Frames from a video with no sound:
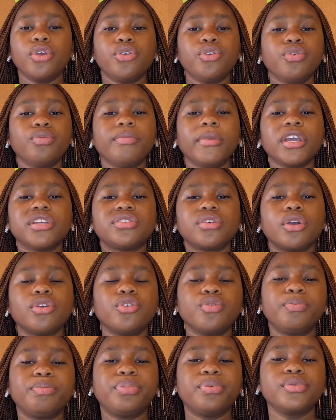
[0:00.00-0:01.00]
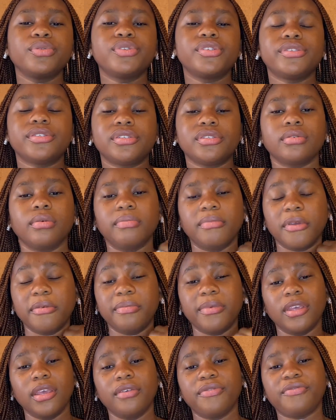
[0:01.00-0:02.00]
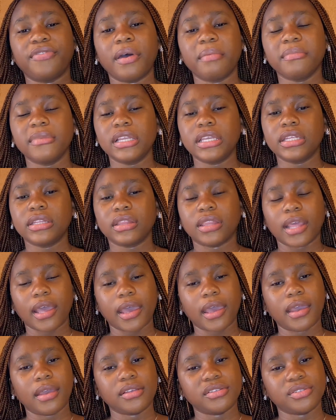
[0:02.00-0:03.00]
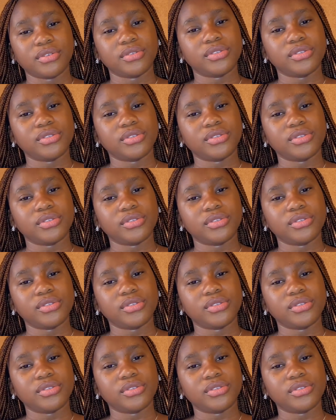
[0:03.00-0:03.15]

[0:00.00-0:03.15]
you make sure you put maybe family ties or